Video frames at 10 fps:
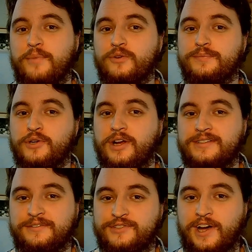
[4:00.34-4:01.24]
the most
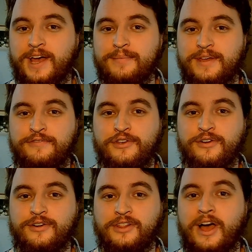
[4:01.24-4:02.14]
productive time if
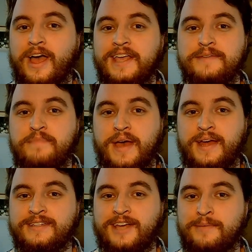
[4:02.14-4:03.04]
you're lying in
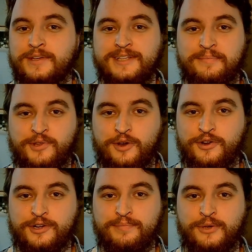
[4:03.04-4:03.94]
bed typing something on
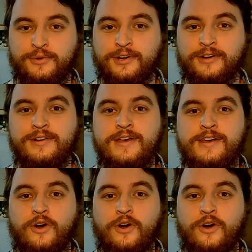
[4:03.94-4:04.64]
your computer,